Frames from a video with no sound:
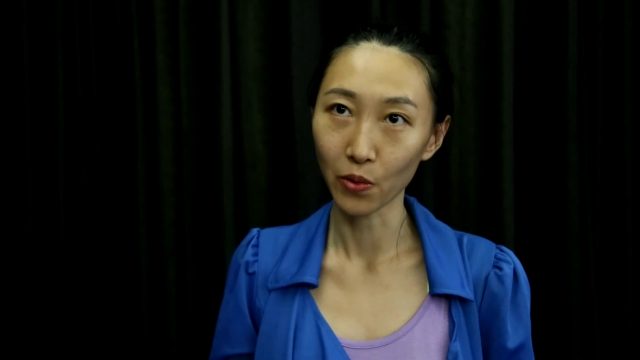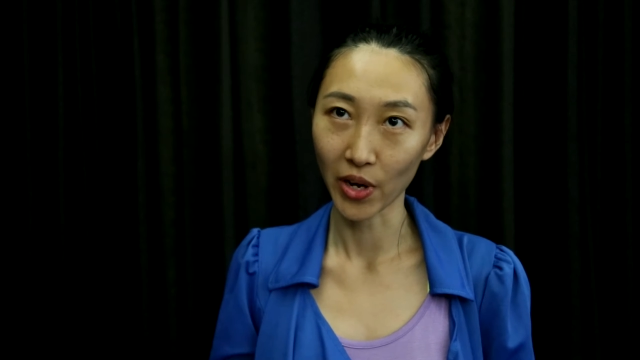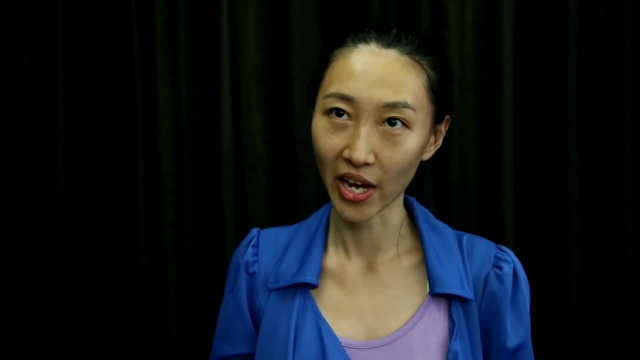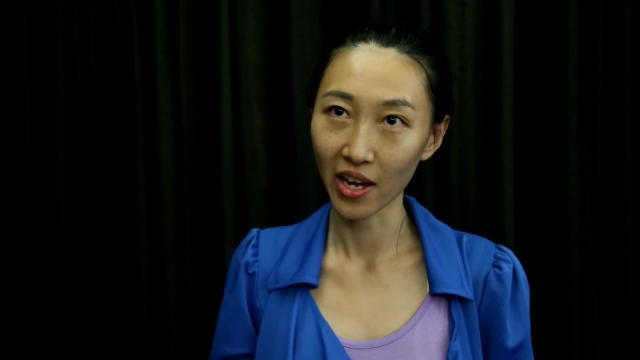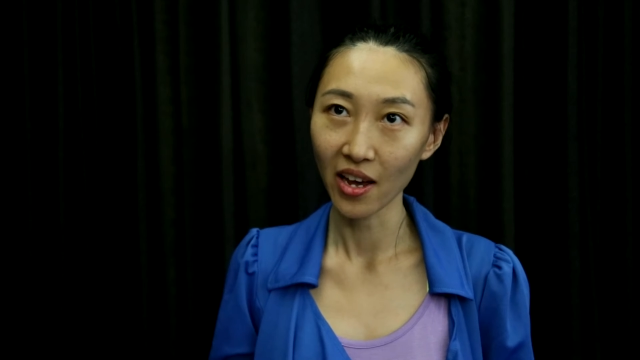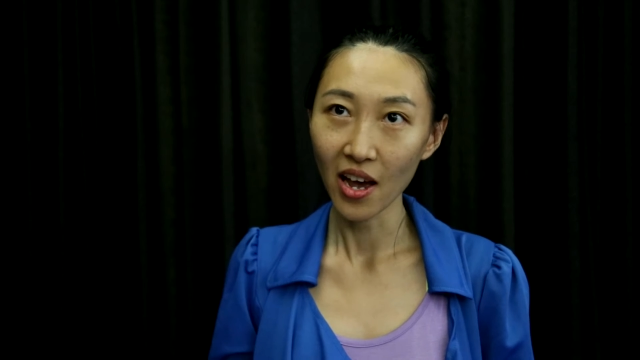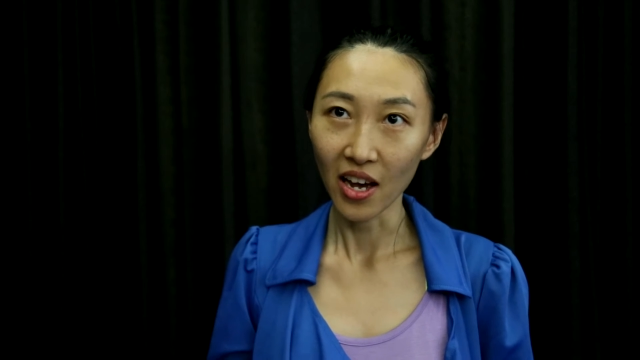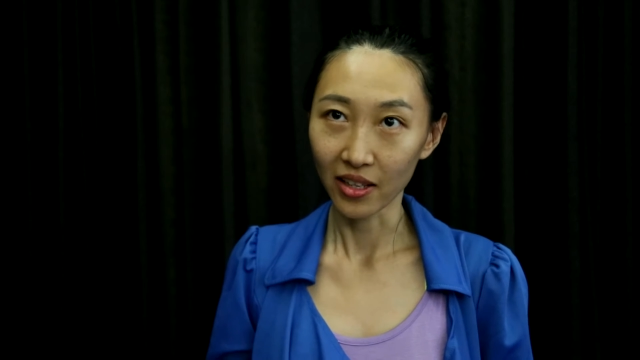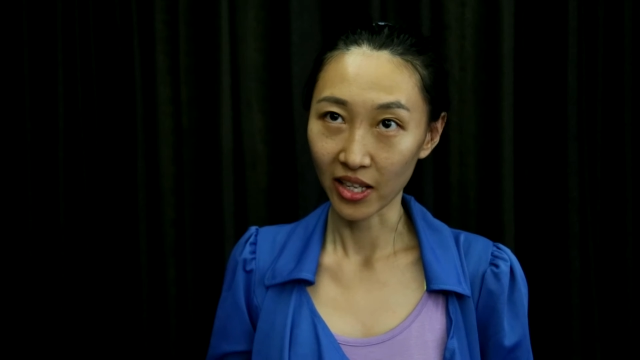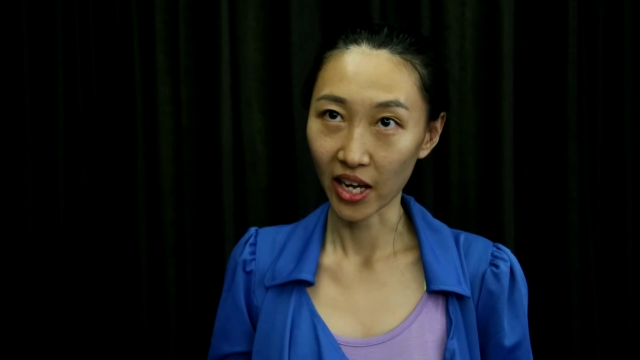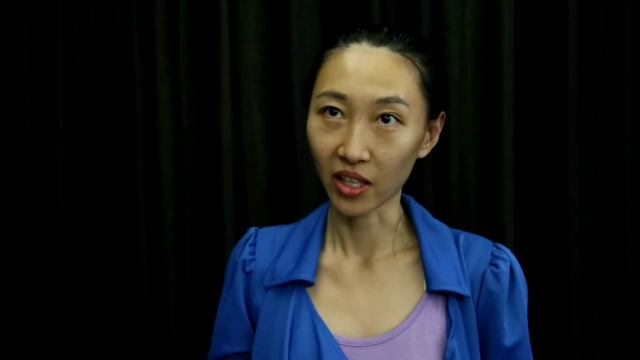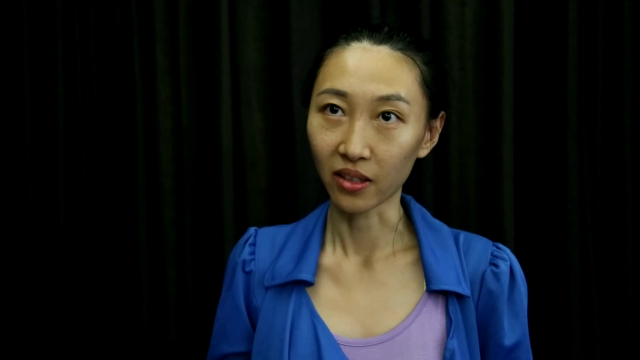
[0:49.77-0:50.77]
away
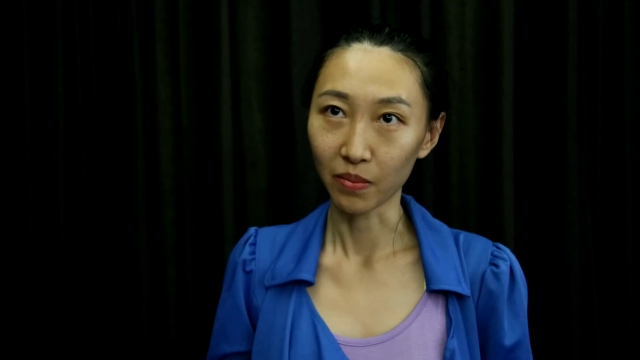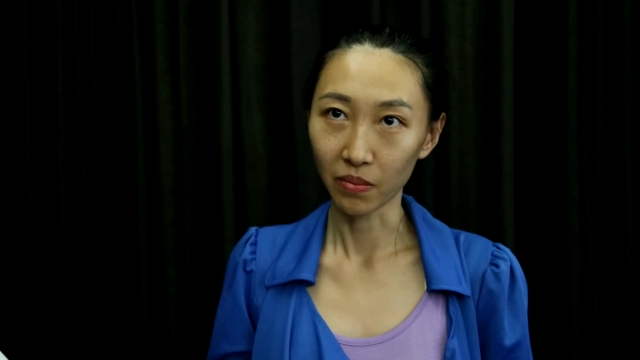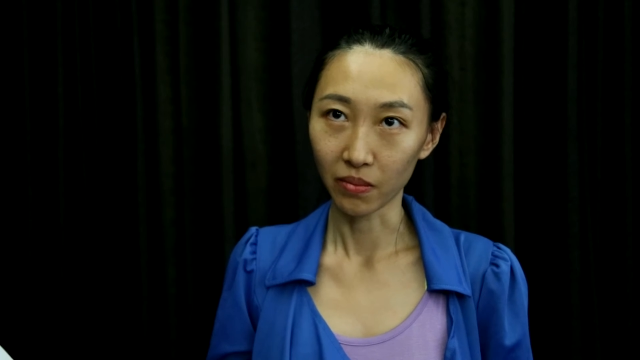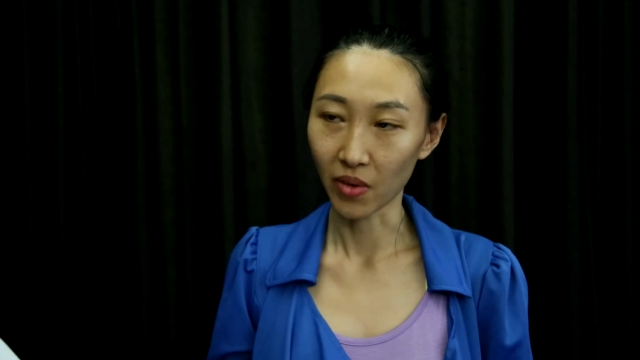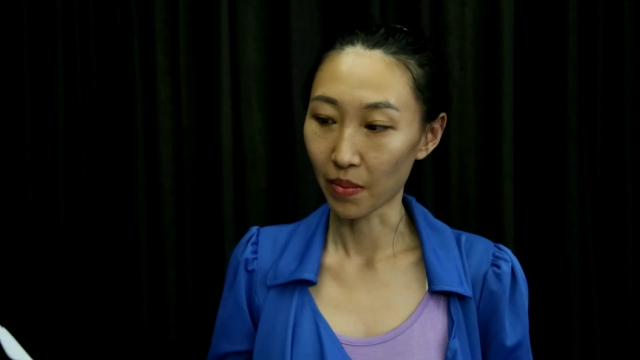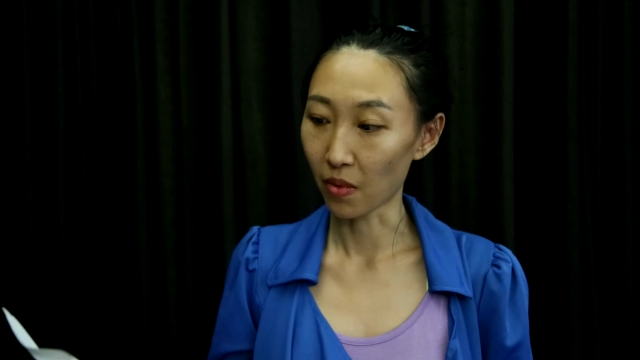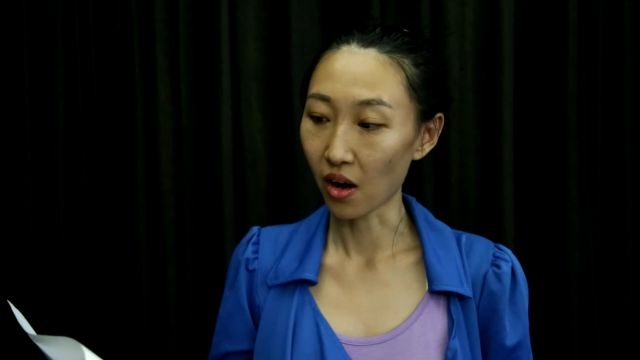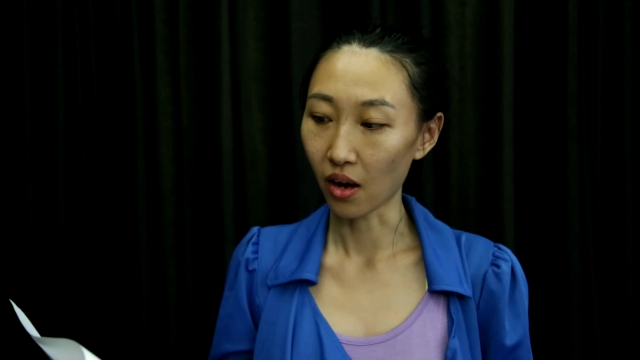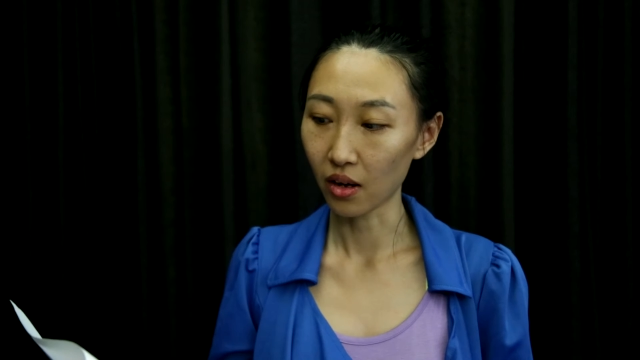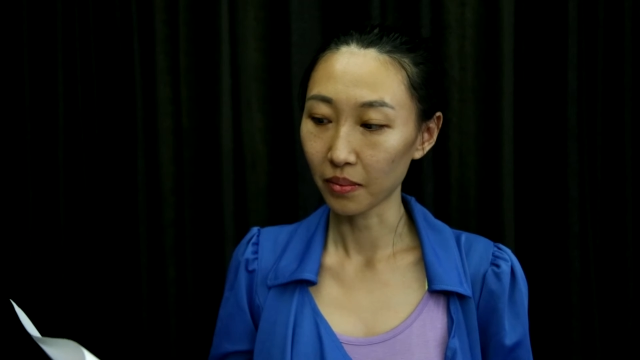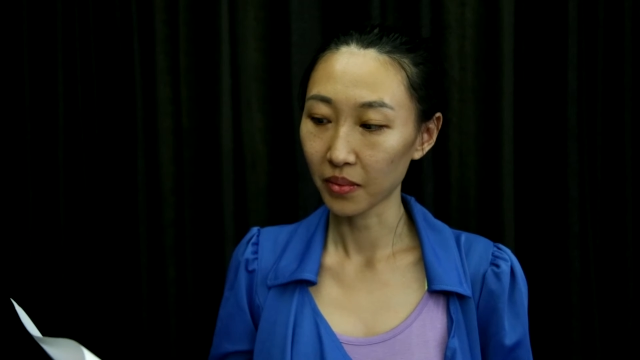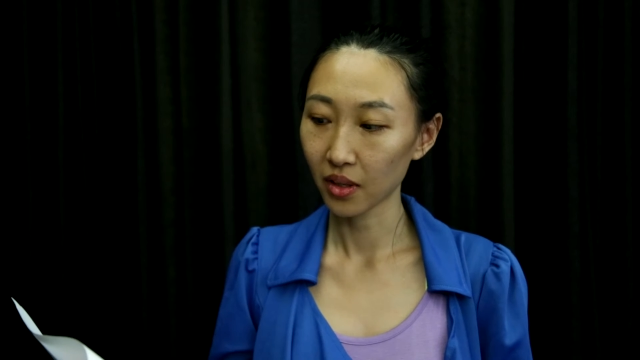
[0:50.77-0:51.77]
like my
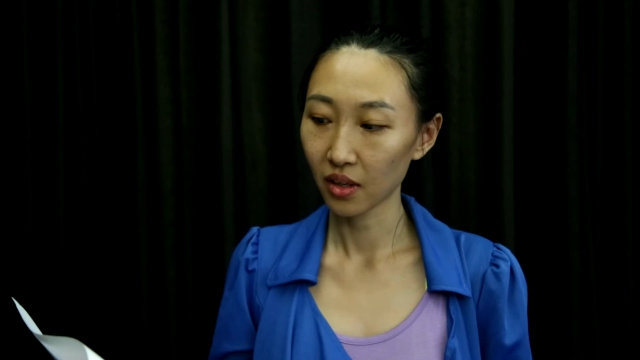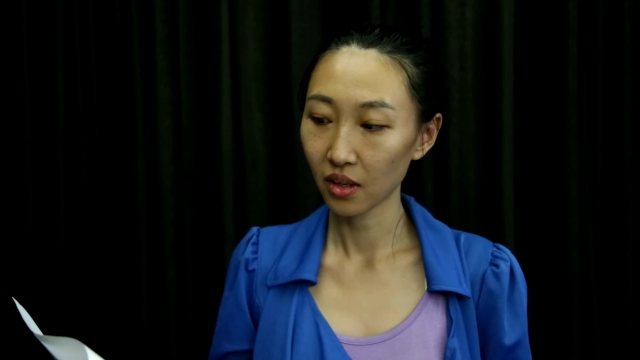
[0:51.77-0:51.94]
mom.